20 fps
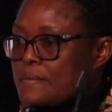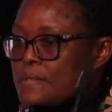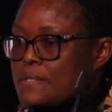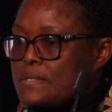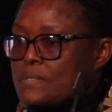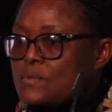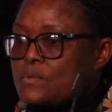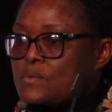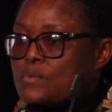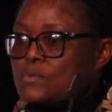
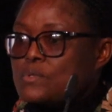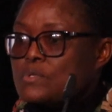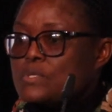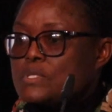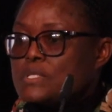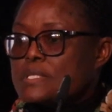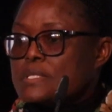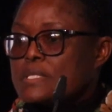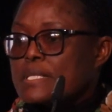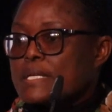
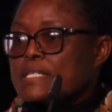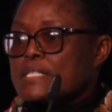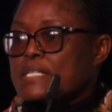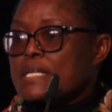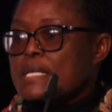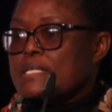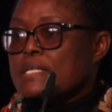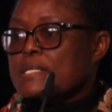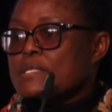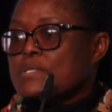includes
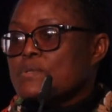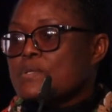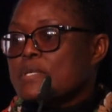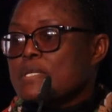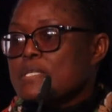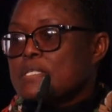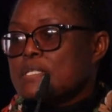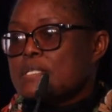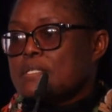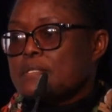tertiary
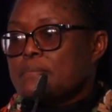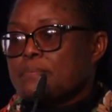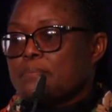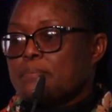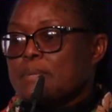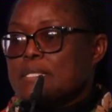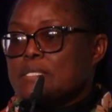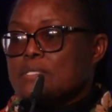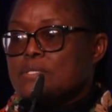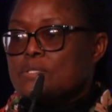education
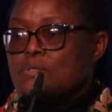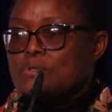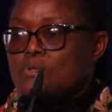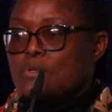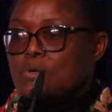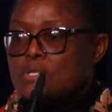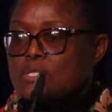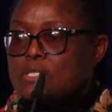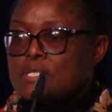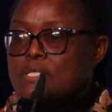but
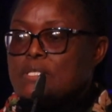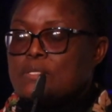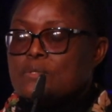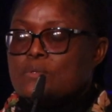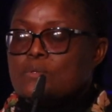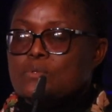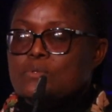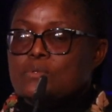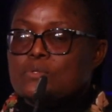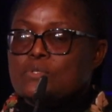not
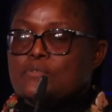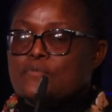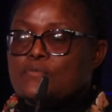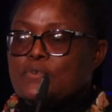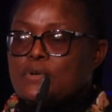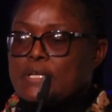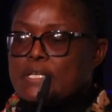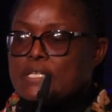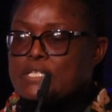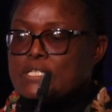include
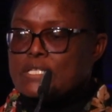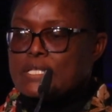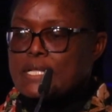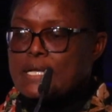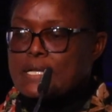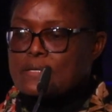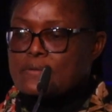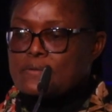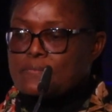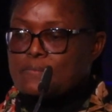
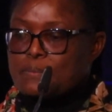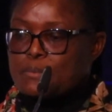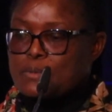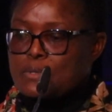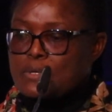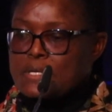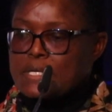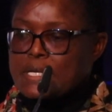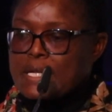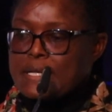vocational
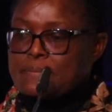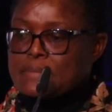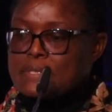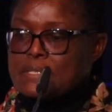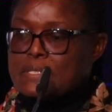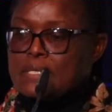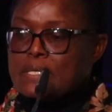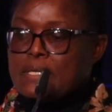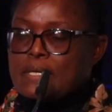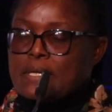programs,
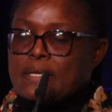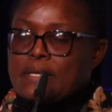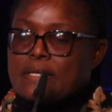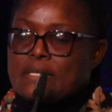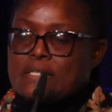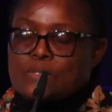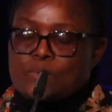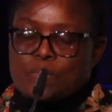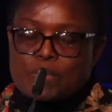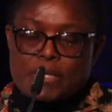
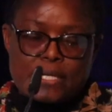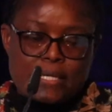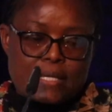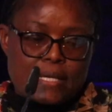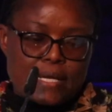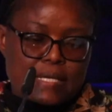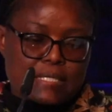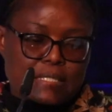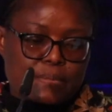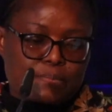as well
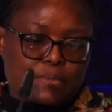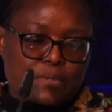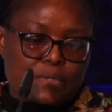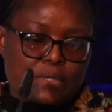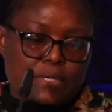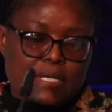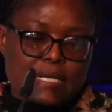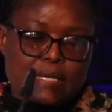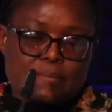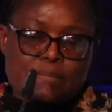as
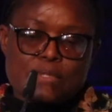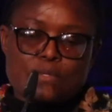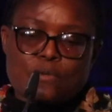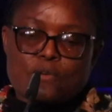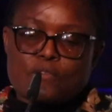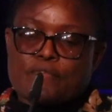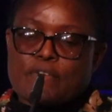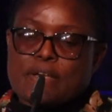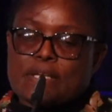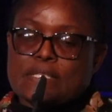programs
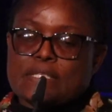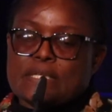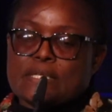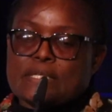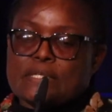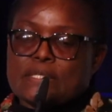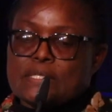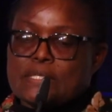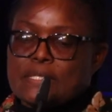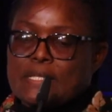offered
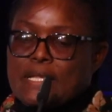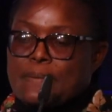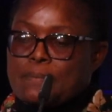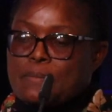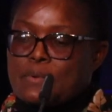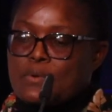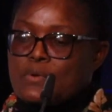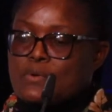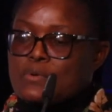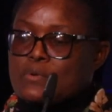at
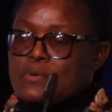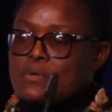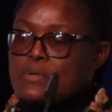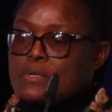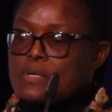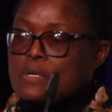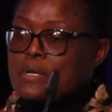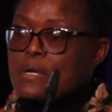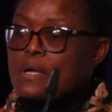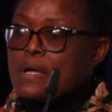
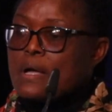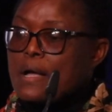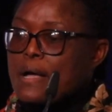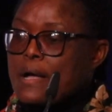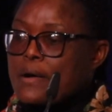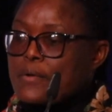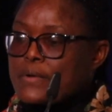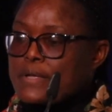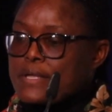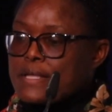NAMCOL.
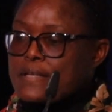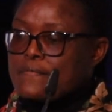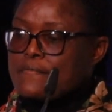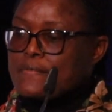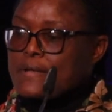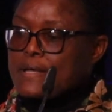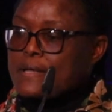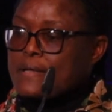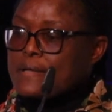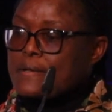
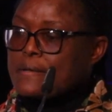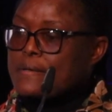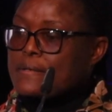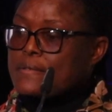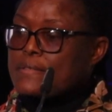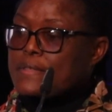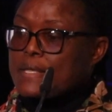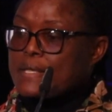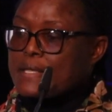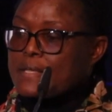However,
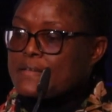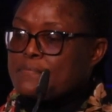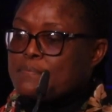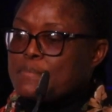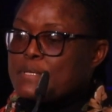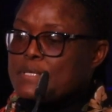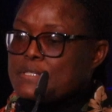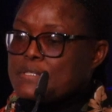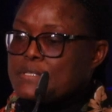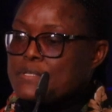there have
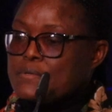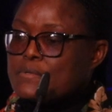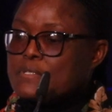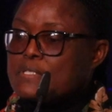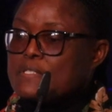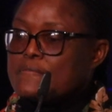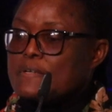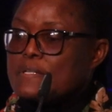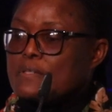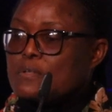been new
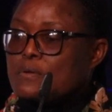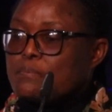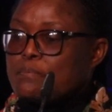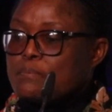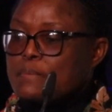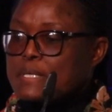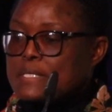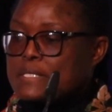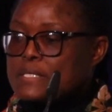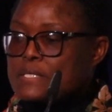
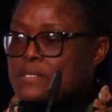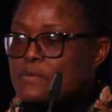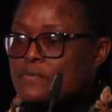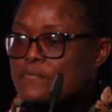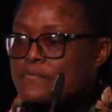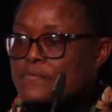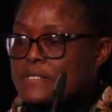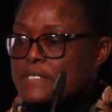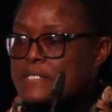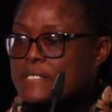developments
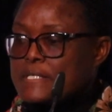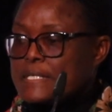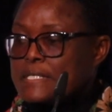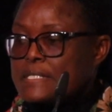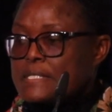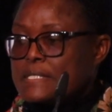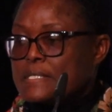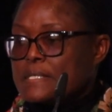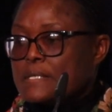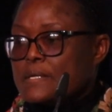of
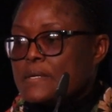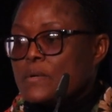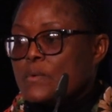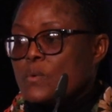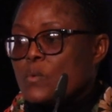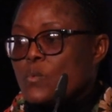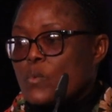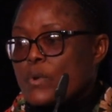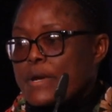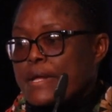recent,
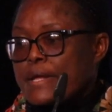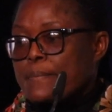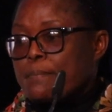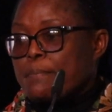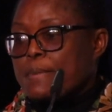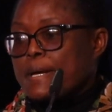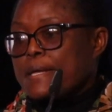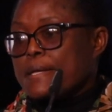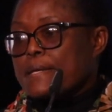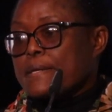
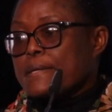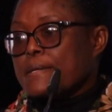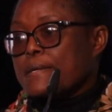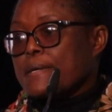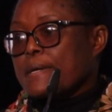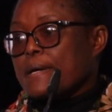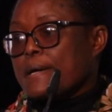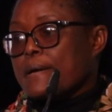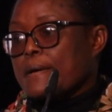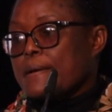whereby